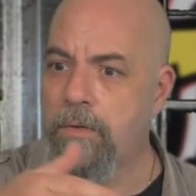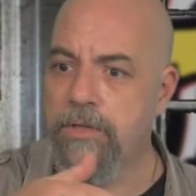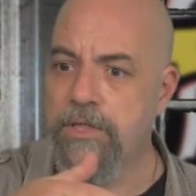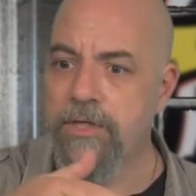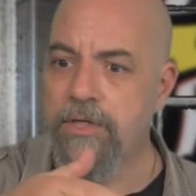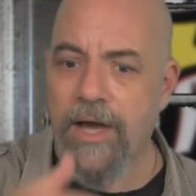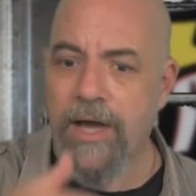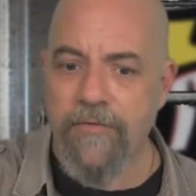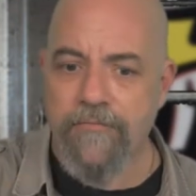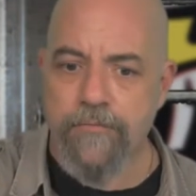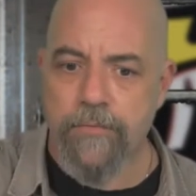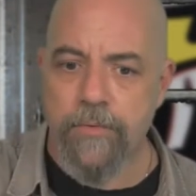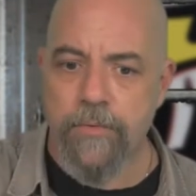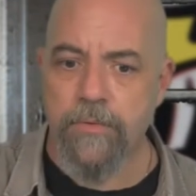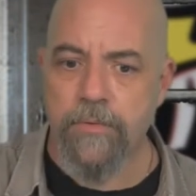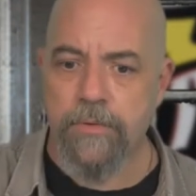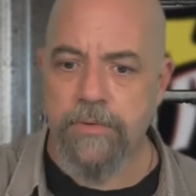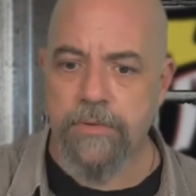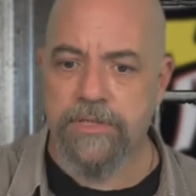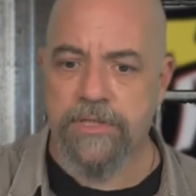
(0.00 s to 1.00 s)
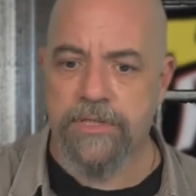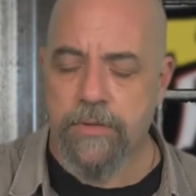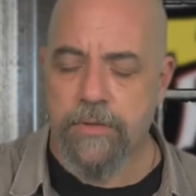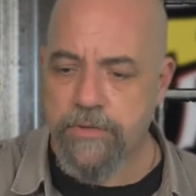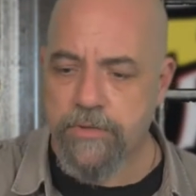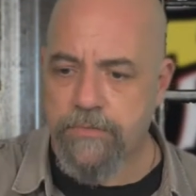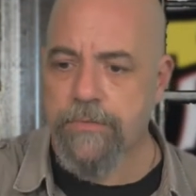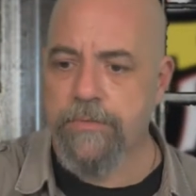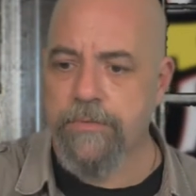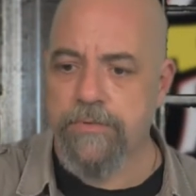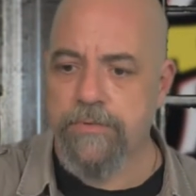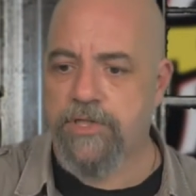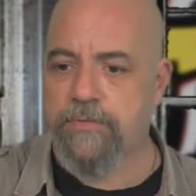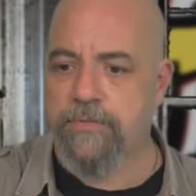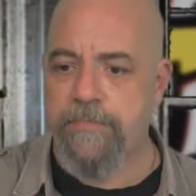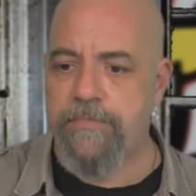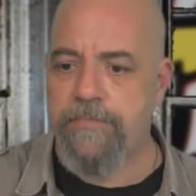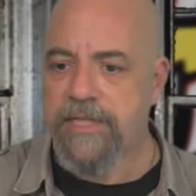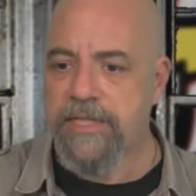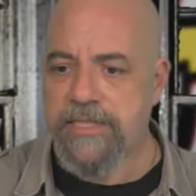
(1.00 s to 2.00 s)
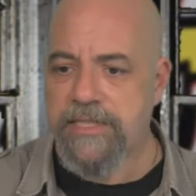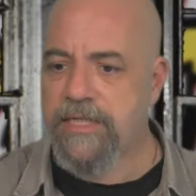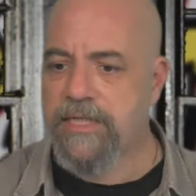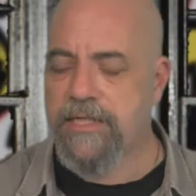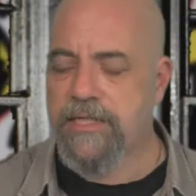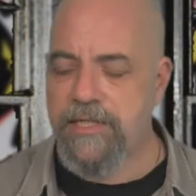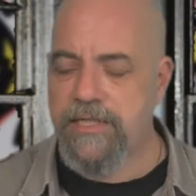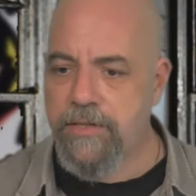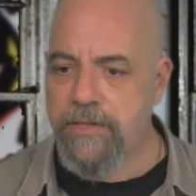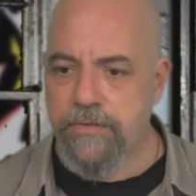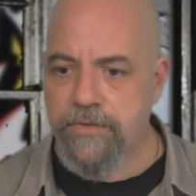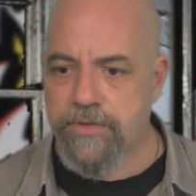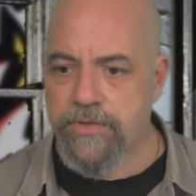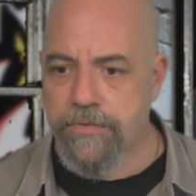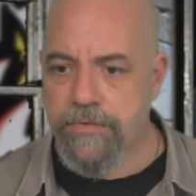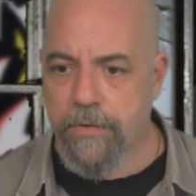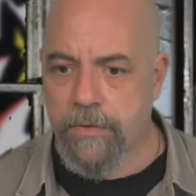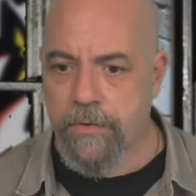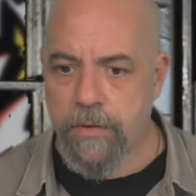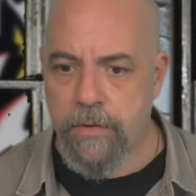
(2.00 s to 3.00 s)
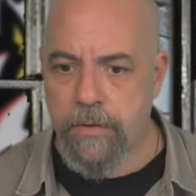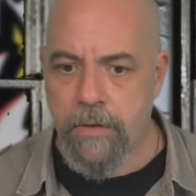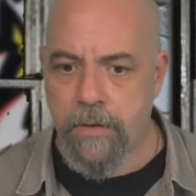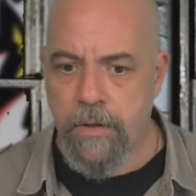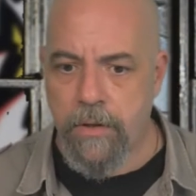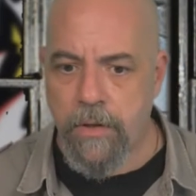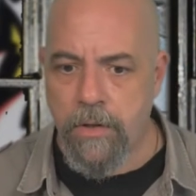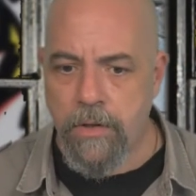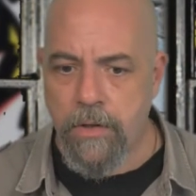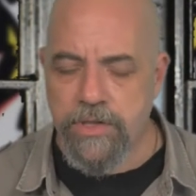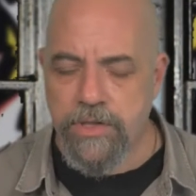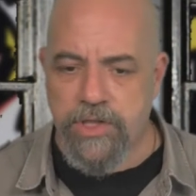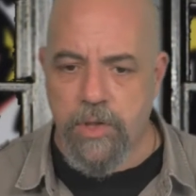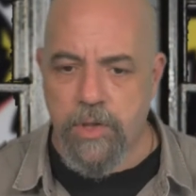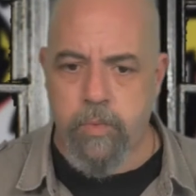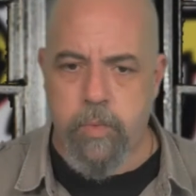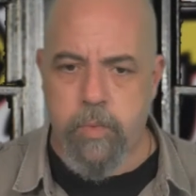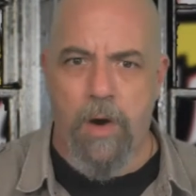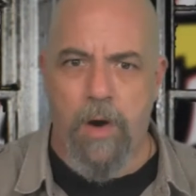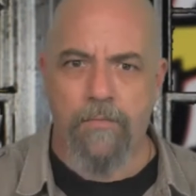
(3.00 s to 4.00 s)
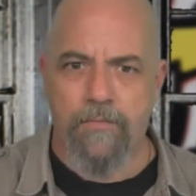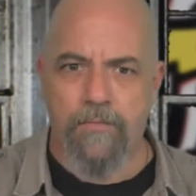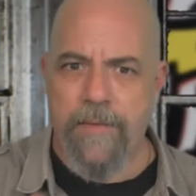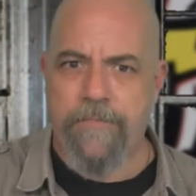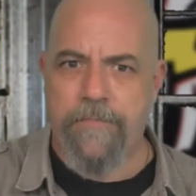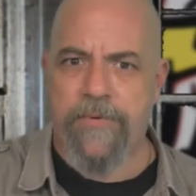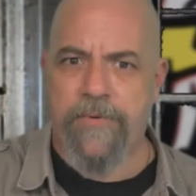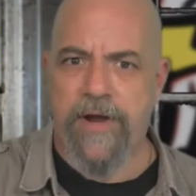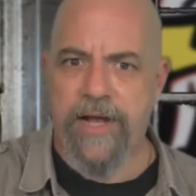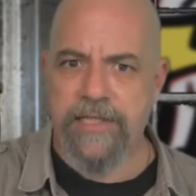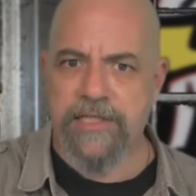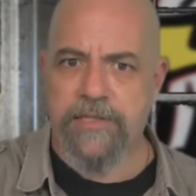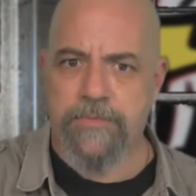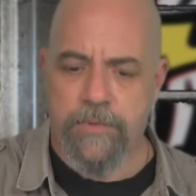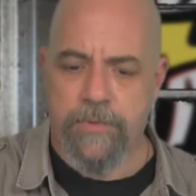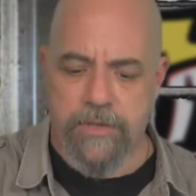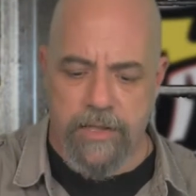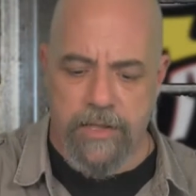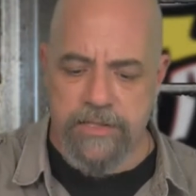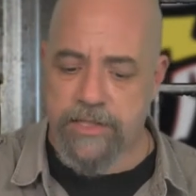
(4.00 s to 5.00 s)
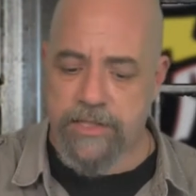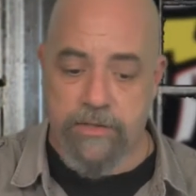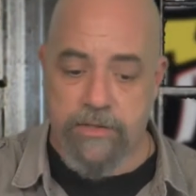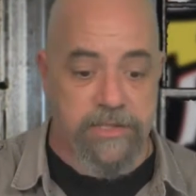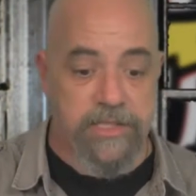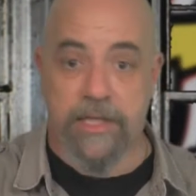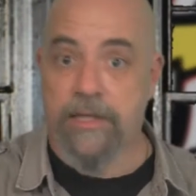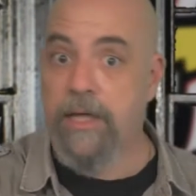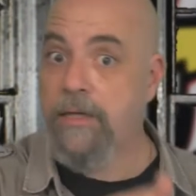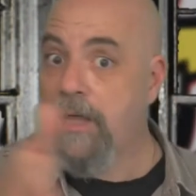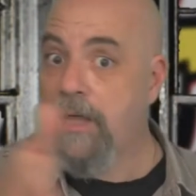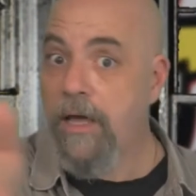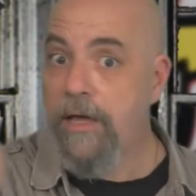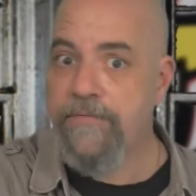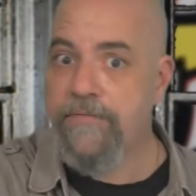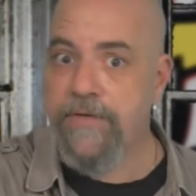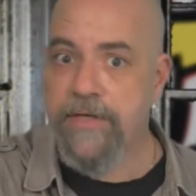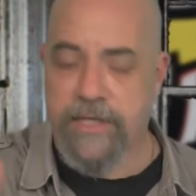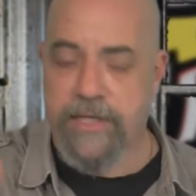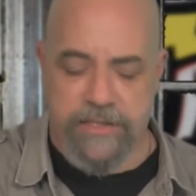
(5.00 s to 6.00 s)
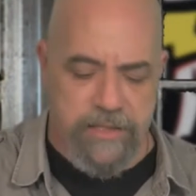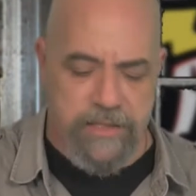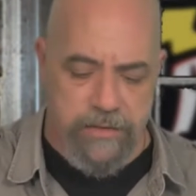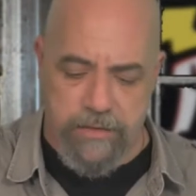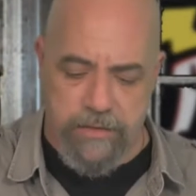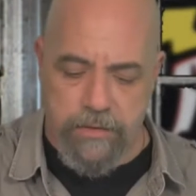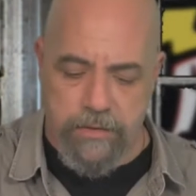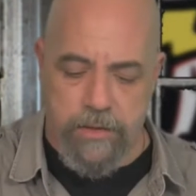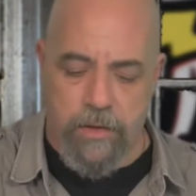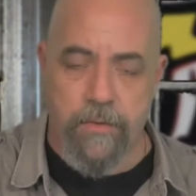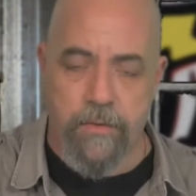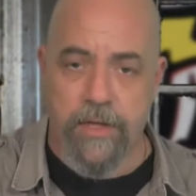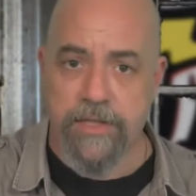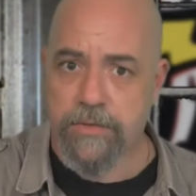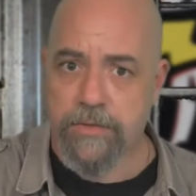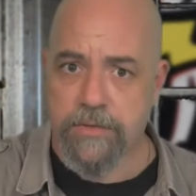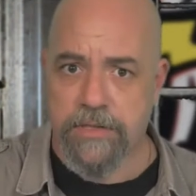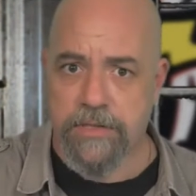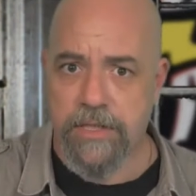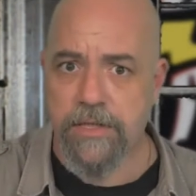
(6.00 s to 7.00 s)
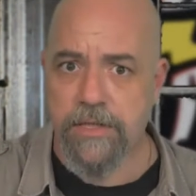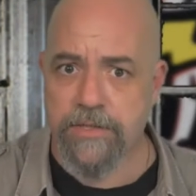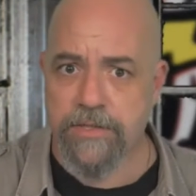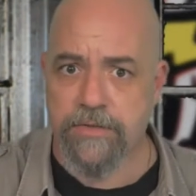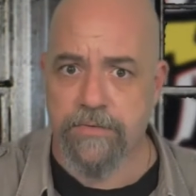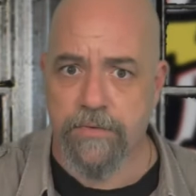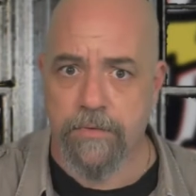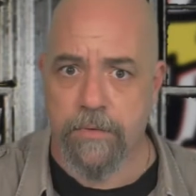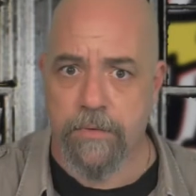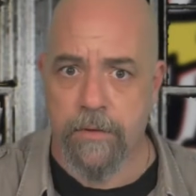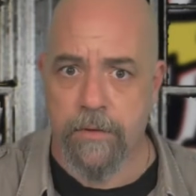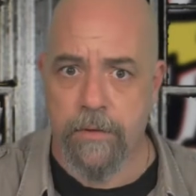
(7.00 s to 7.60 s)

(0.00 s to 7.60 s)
you have rules. Those rules should be politically neutral. So what reprehensible content? You could say, like, lively, because of the no racial slurs rule.